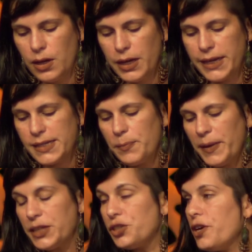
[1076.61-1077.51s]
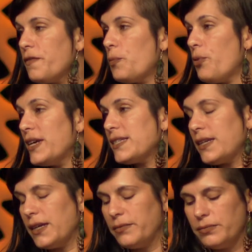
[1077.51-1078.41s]
It is a picture of the
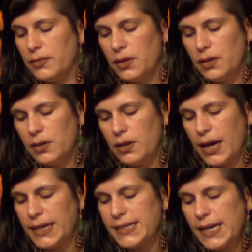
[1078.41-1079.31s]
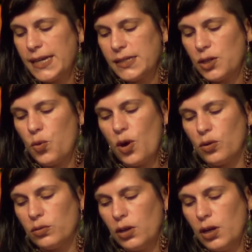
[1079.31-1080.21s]
president, and it says,
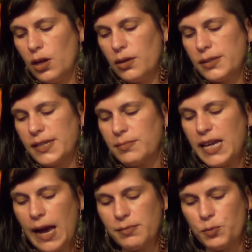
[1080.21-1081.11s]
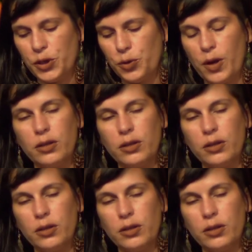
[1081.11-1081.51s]
quote, "Sometimes when you are